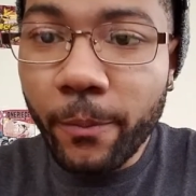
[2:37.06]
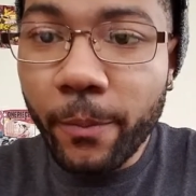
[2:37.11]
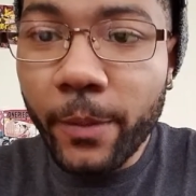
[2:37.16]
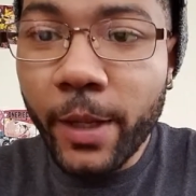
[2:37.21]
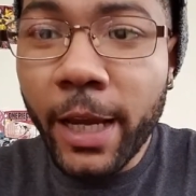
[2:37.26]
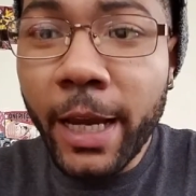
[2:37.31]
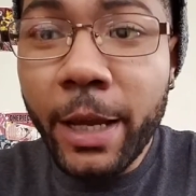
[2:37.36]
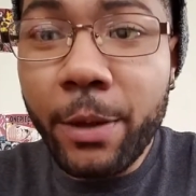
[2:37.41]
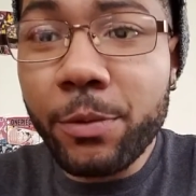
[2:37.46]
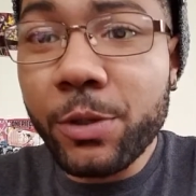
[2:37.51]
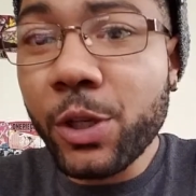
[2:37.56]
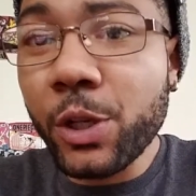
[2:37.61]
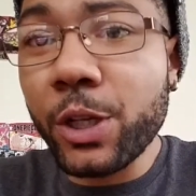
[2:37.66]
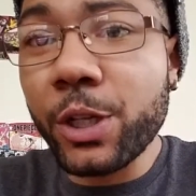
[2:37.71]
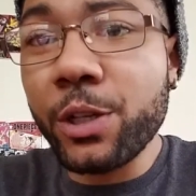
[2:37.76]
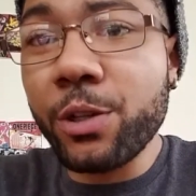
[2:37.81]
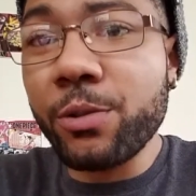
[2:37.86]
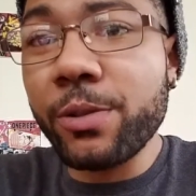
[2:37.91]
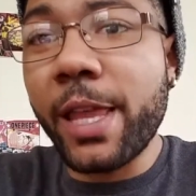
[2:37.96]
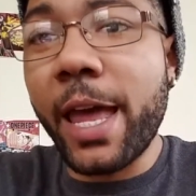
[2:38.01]
he was going to
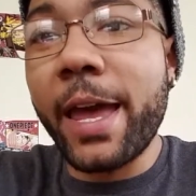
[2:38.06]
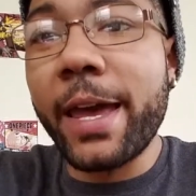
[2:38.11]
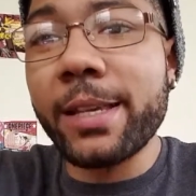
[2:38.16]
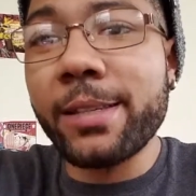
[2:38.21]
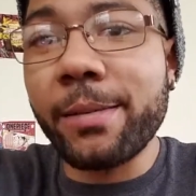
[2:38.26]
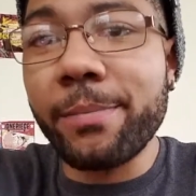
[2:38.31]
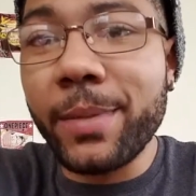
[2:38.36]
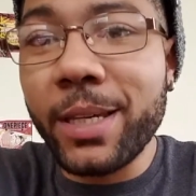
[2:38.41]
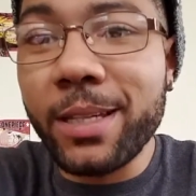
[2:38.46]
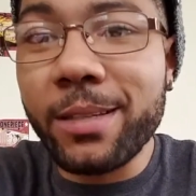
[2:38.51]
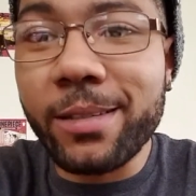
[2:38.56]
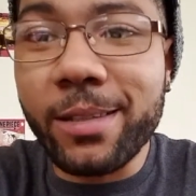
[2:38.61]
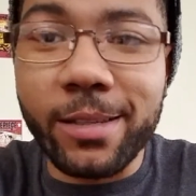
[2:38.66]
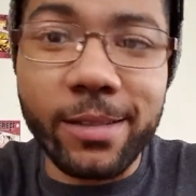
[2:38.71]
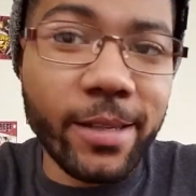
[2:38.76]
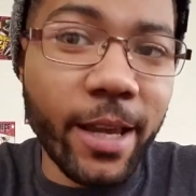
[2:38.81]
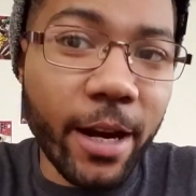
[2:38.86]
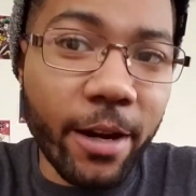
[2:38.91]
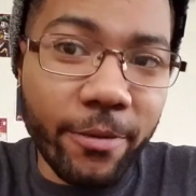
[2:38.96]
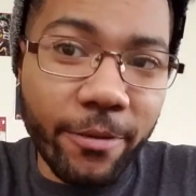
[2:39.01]
use that as a means to
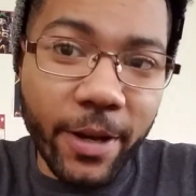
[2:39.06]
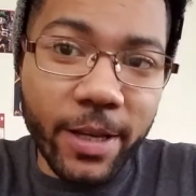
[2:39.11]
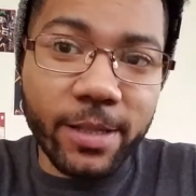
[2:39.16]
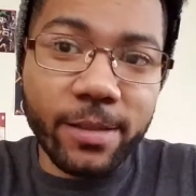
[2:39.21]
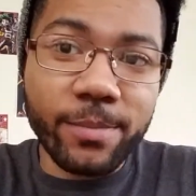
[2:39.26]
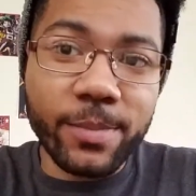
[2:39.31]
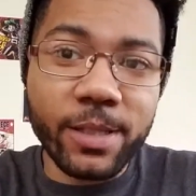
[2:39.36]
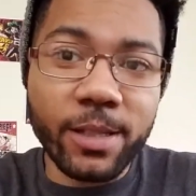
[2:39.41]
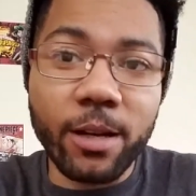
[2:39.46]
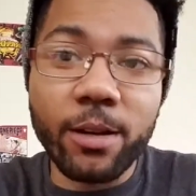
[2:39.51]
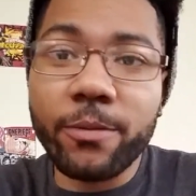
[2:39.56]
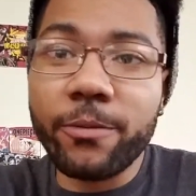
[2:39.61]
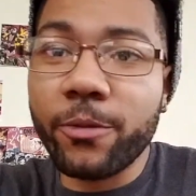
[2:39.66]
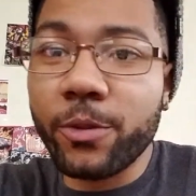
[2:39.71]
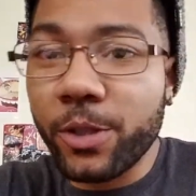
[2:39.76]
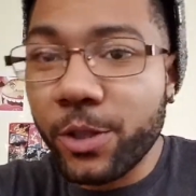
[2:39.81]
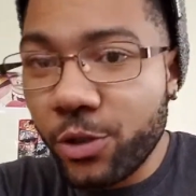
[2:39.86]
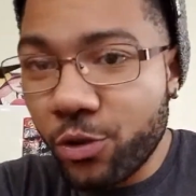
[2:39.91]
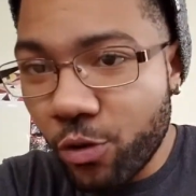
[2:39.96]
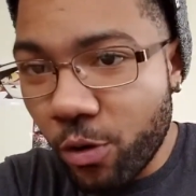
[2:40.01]
sacrifice himself for
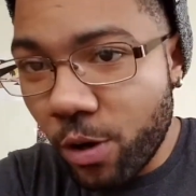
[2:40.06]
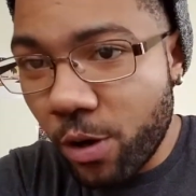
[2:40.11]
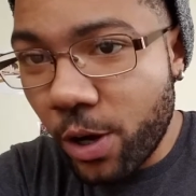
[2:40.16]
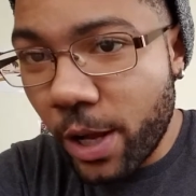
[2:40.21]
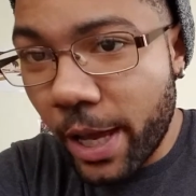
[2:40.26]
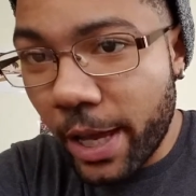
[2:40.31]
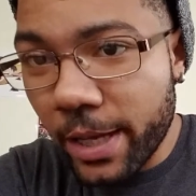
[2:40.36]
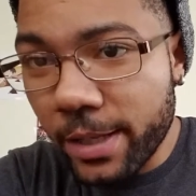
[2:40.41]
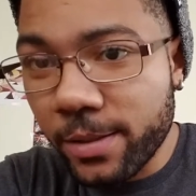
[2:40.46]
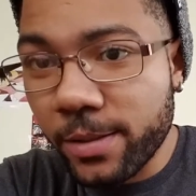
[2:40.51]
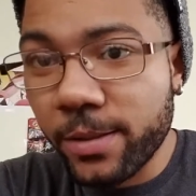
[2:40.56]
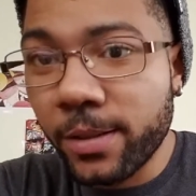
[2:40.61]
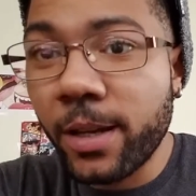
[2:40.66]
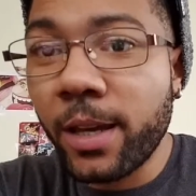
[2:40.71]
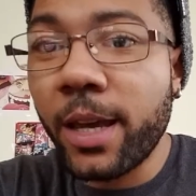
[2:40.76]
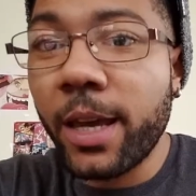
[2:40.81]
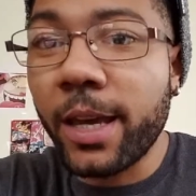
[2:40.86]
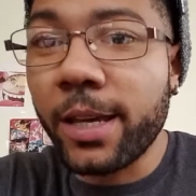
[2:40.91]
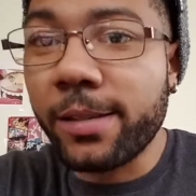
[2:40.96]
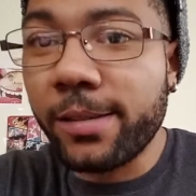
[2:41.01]
the Straw Hats'
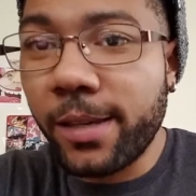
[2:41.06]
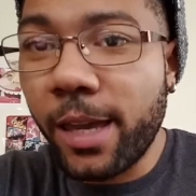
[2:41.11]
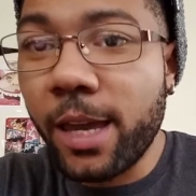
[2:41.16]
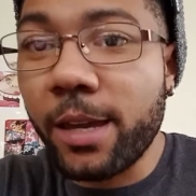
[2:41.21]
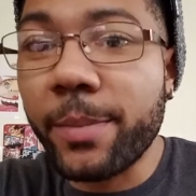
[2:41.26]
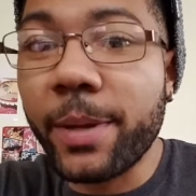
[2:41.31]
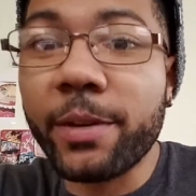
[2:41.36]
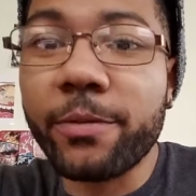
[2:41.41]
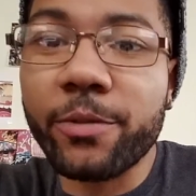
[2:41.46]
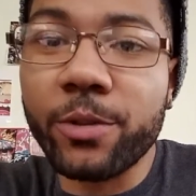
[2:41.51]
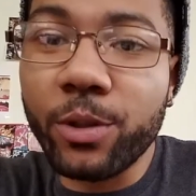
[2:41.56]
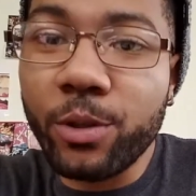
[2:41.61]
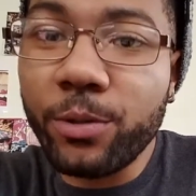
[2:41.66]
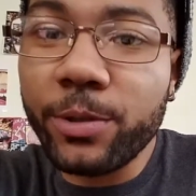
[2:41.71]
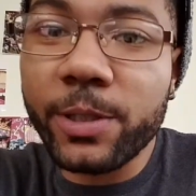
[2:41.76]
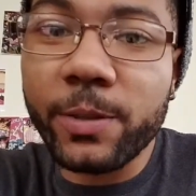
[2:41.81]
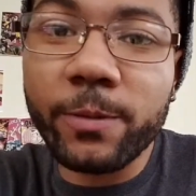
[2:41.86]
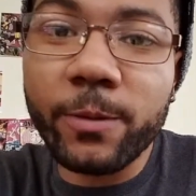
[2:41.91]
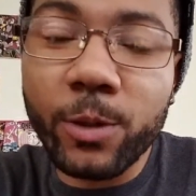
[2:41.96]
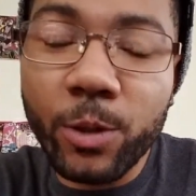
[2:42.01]
escape and for
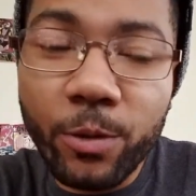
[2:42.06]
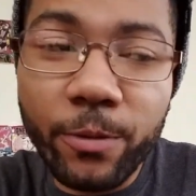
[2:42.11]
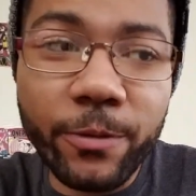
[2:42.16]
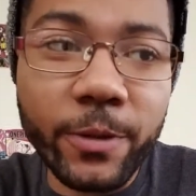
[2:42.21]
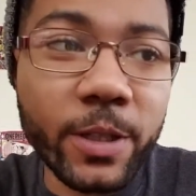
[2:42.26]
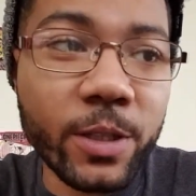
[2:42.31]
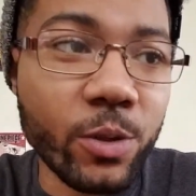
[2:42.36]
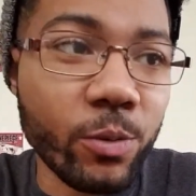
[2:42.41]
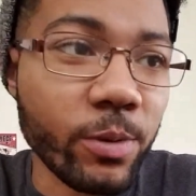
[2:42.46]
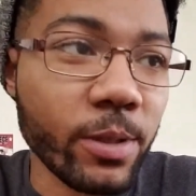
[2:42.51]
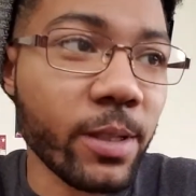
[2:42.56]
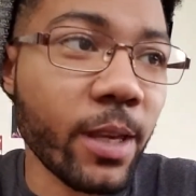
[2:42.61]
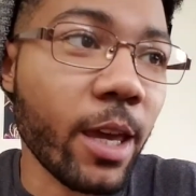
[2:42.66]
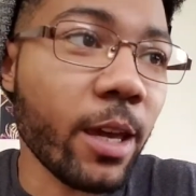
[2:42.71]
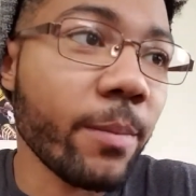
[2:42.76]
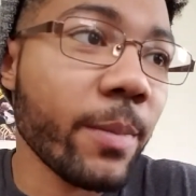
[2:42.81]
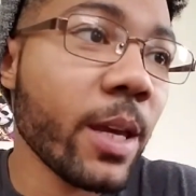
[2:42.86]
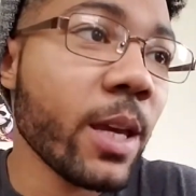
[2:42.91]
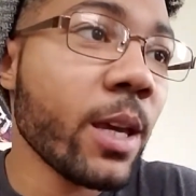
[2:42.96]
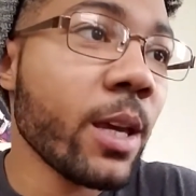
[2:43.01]
Luffy to
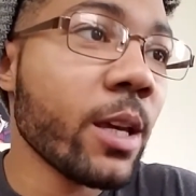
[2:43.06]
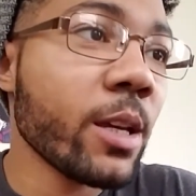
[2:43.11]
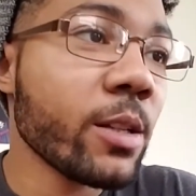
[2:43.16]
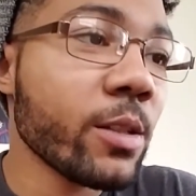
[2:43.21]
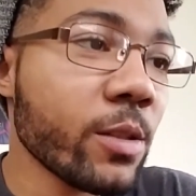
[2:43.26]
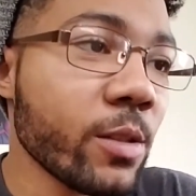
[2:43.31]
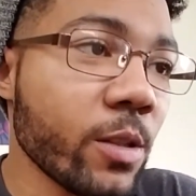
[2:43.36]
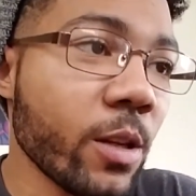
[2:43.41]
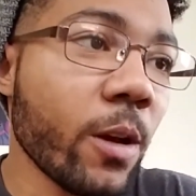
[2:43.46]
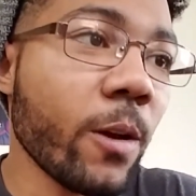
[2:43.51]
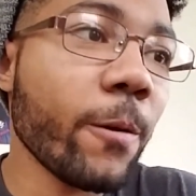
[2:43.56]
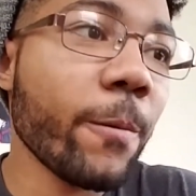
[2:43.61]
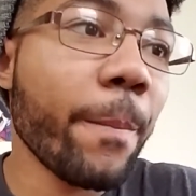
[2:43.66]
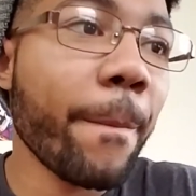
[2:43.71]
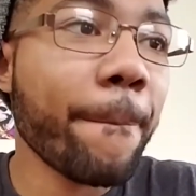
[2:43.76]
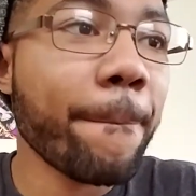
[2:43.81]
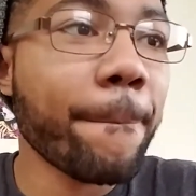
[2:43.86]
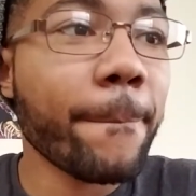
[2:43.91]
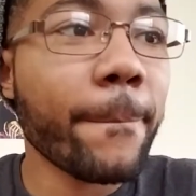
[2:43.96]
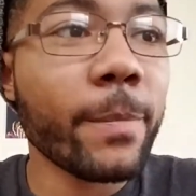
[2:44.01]
escape. So
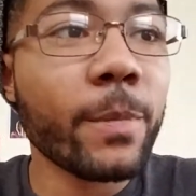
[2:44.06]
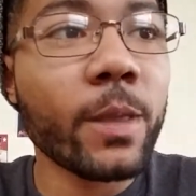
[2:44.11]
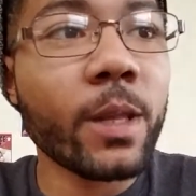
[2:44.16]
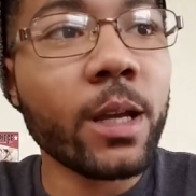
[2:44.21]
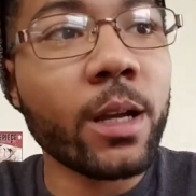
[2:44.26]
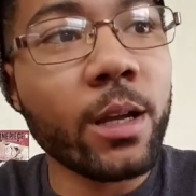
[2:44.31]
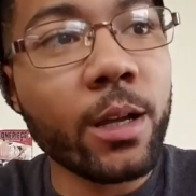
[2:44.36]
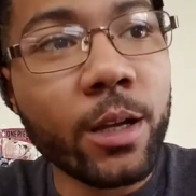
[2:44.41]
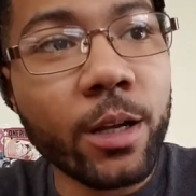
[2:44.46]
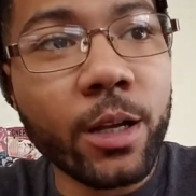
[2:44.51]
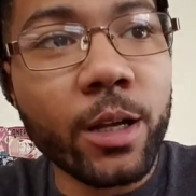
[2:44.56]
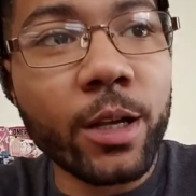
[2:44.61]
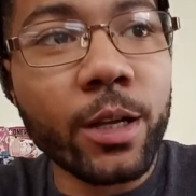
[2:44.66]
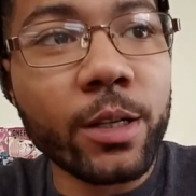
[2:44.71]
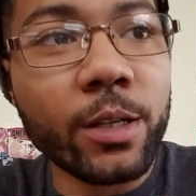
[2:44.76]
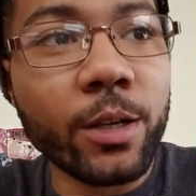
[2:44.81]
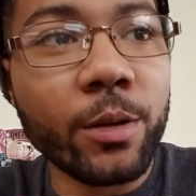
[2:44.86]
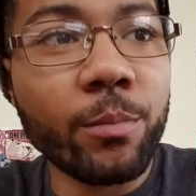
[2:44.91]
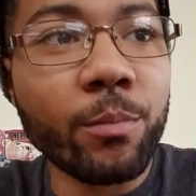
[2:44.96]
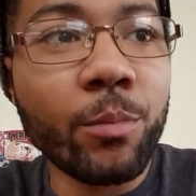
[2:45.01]

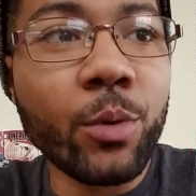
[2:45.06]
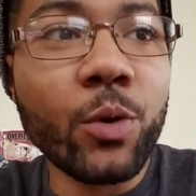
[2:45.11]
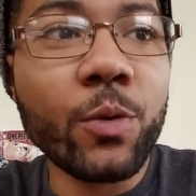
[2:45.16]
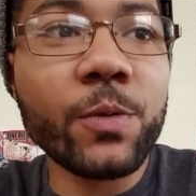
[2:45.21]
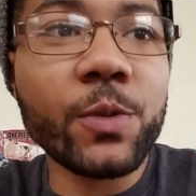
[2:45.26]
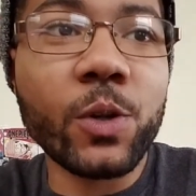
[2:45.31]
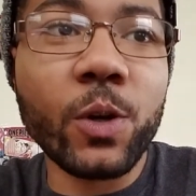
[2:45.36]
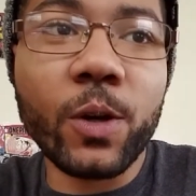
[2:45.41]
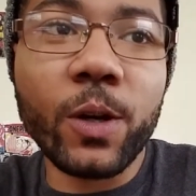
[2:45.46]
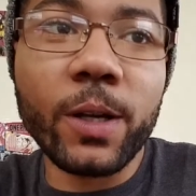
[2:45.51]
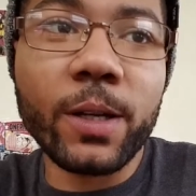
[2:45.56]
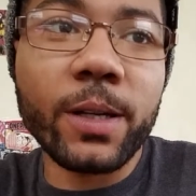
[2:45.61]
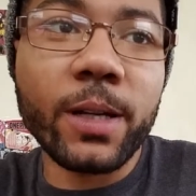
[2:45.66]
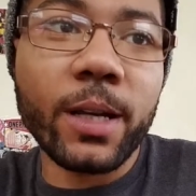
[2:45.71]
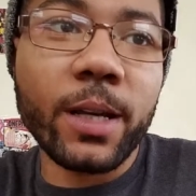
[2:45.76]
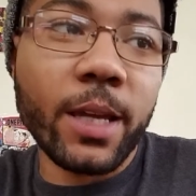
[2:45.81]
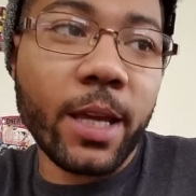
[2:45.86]
moves on.